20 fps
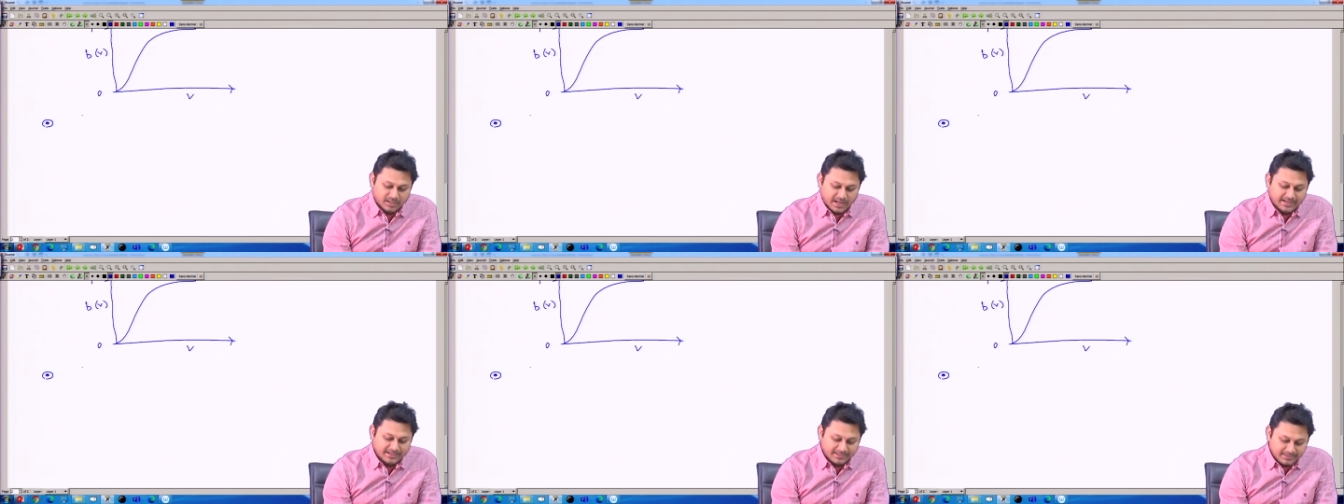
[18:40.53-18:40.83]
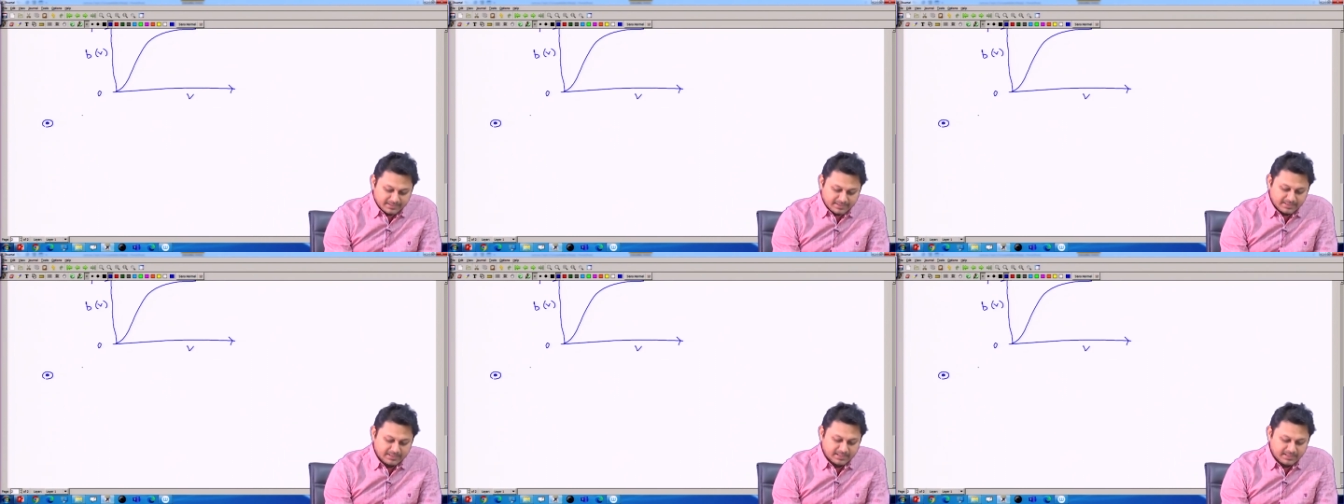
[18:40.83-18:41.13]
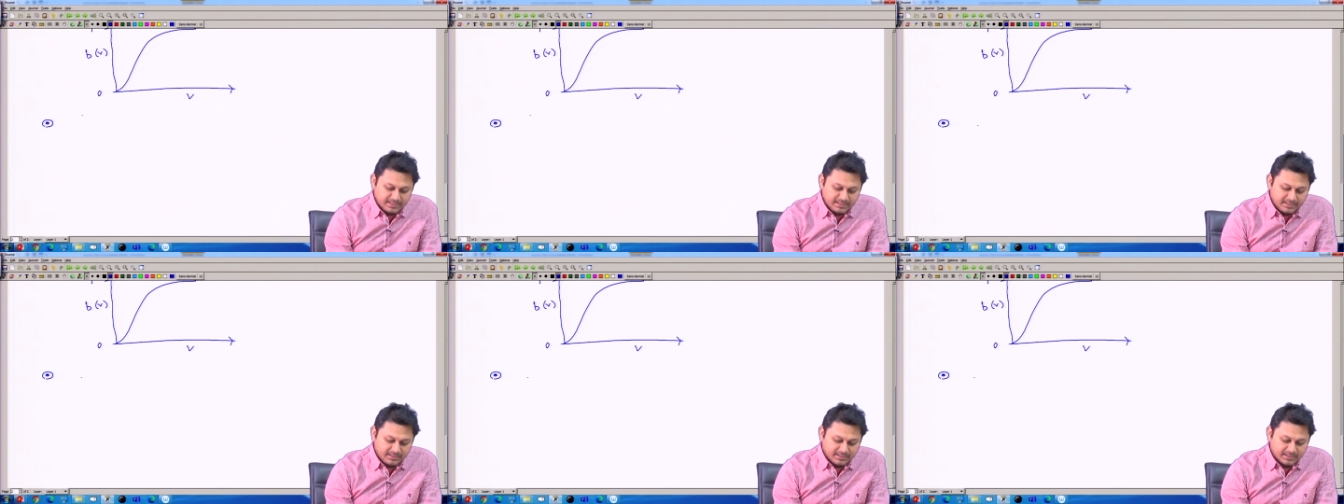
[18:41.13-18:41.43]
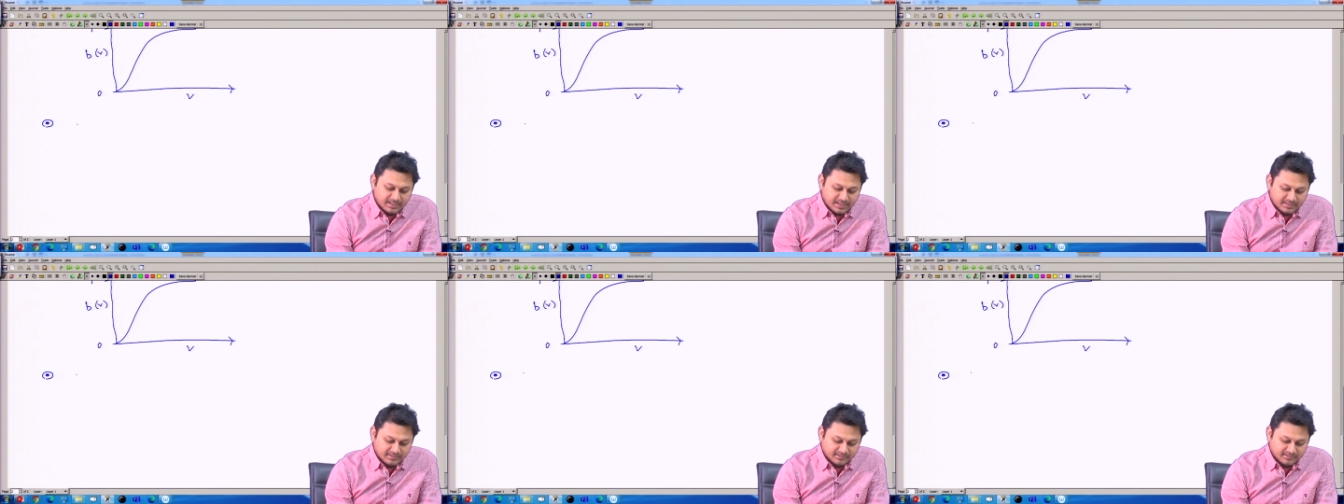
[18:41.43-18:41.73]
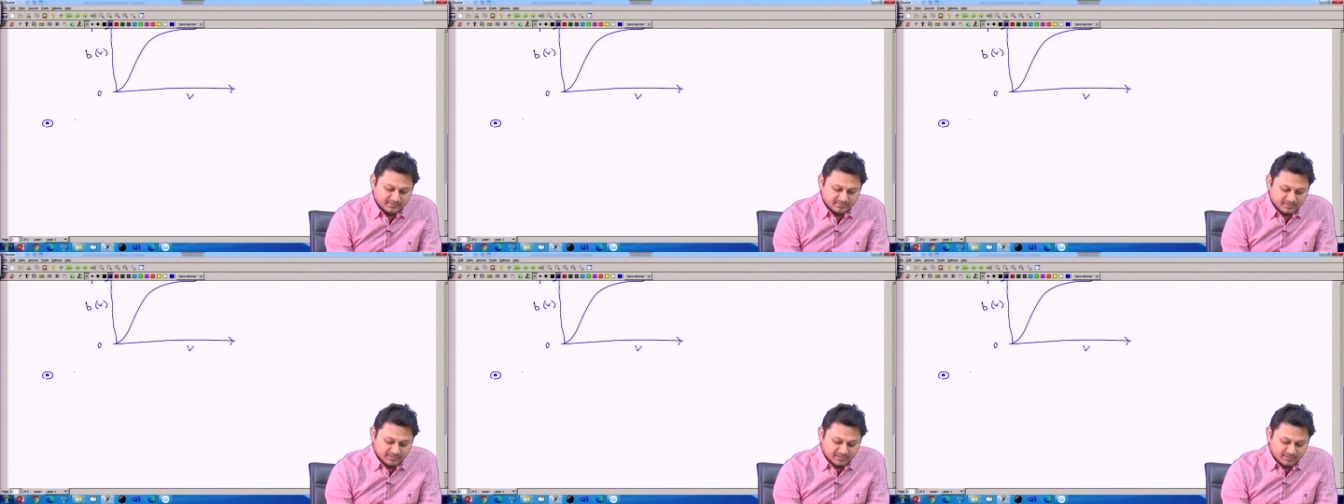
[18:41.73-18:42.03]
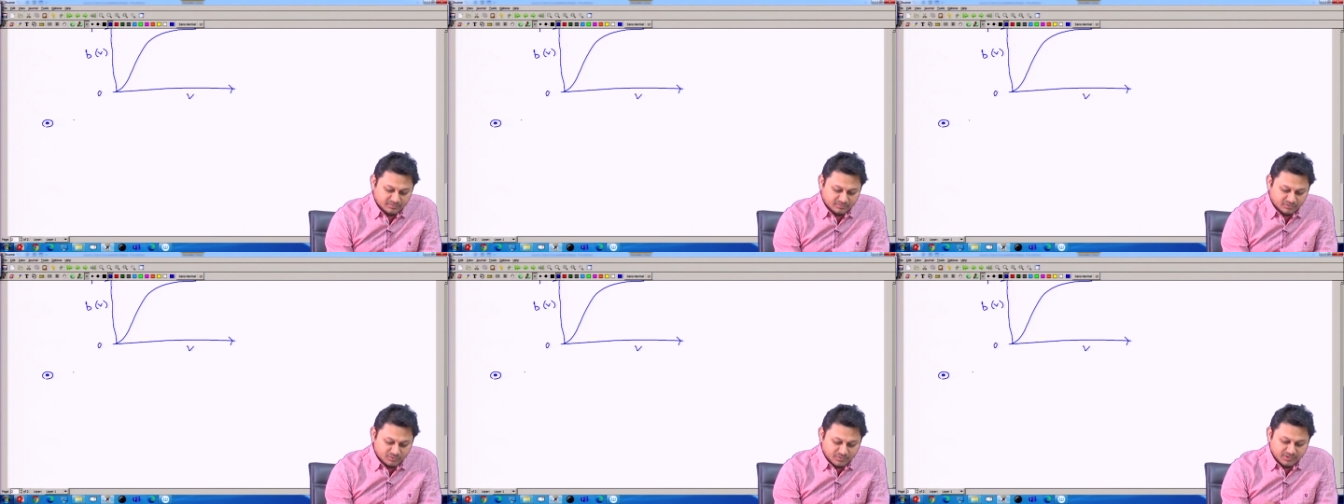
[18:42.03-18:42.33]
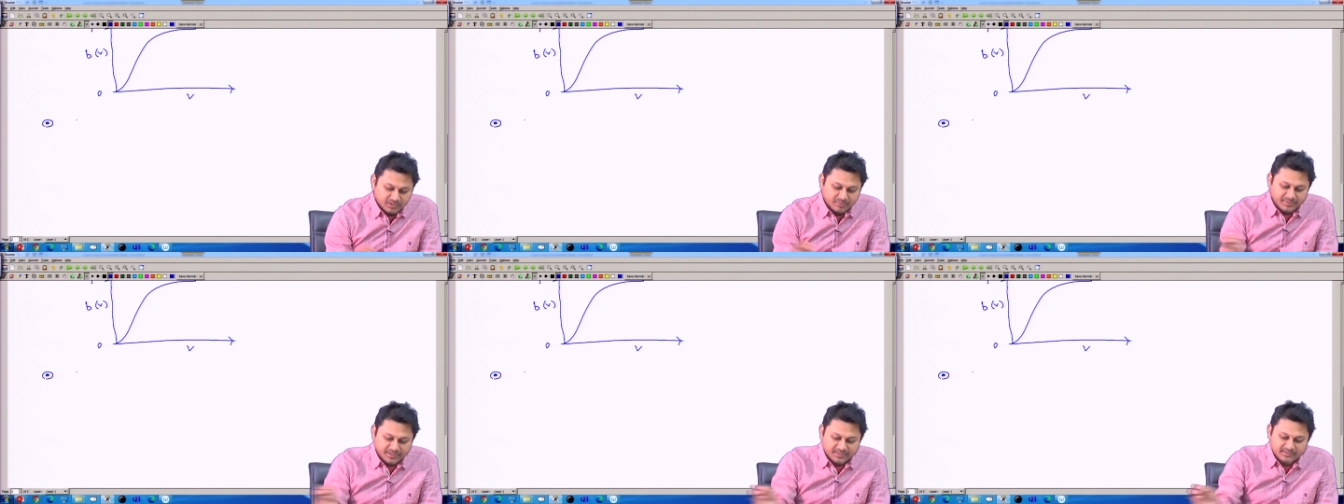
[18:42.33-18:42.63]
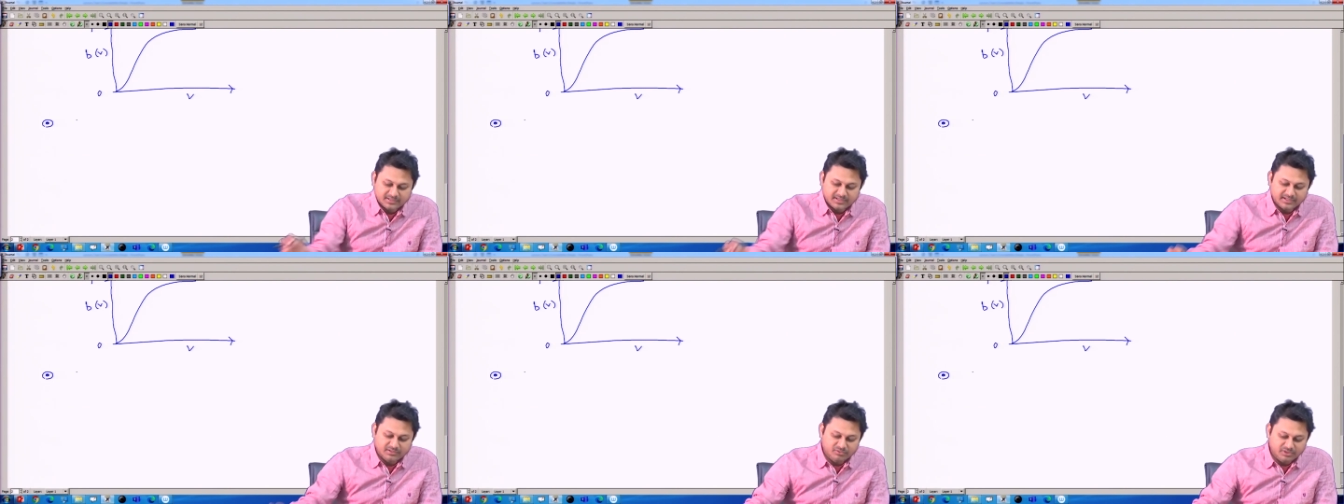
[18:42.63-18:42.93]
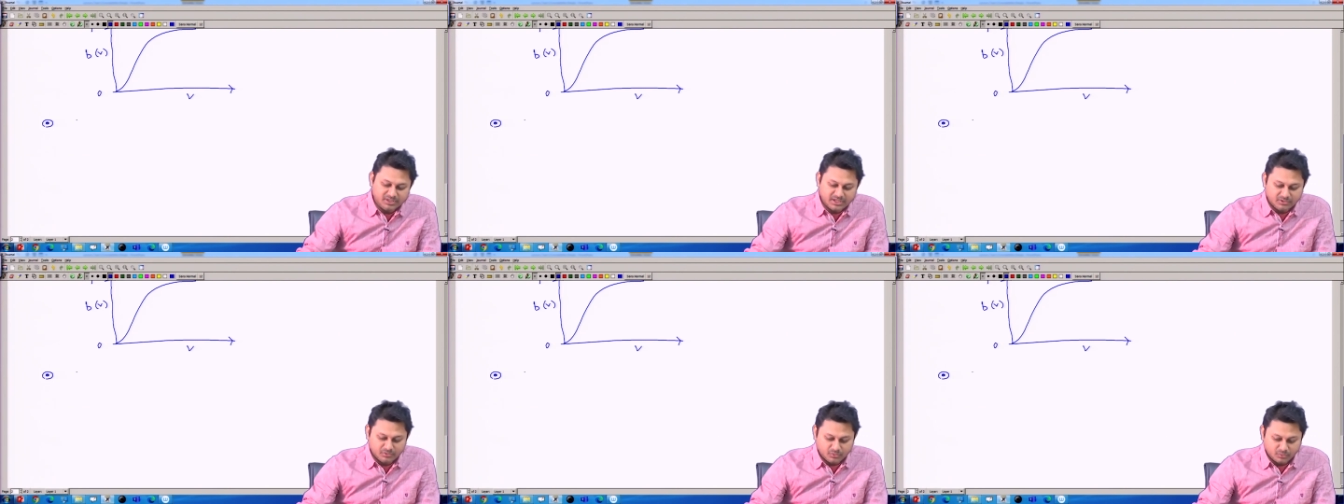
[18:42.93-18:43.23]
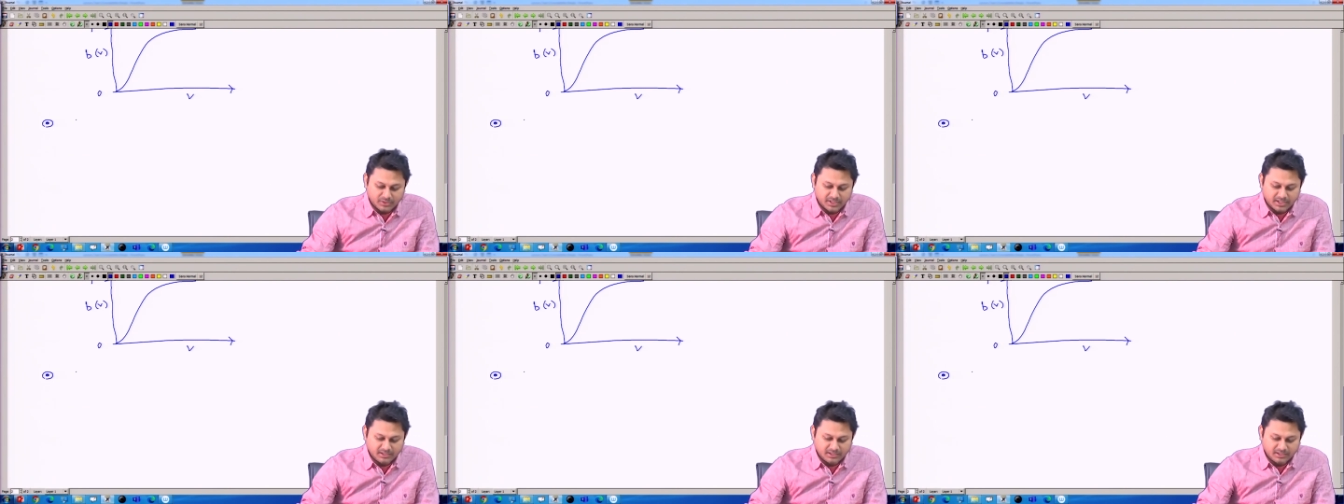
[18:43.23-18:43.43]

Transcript: analytically at to some extent we can do